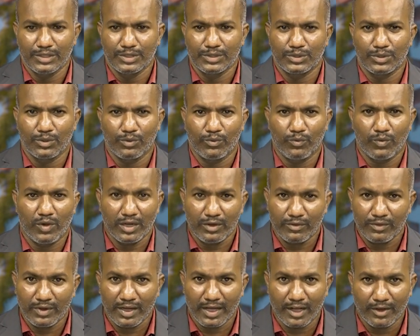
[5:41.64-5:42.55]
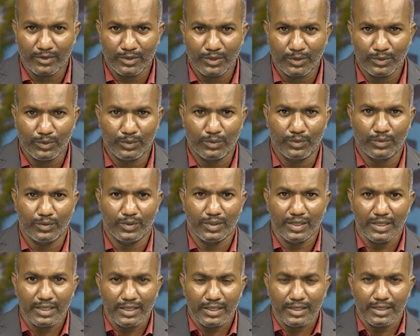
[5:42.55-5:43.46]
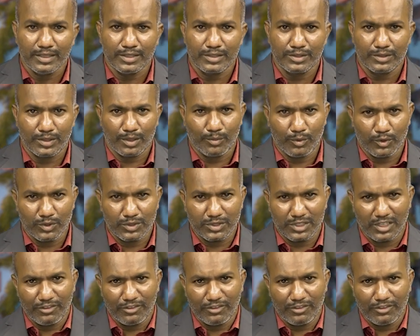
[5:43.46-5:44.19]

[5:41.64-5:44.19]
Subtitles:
So what we have to do? Suppose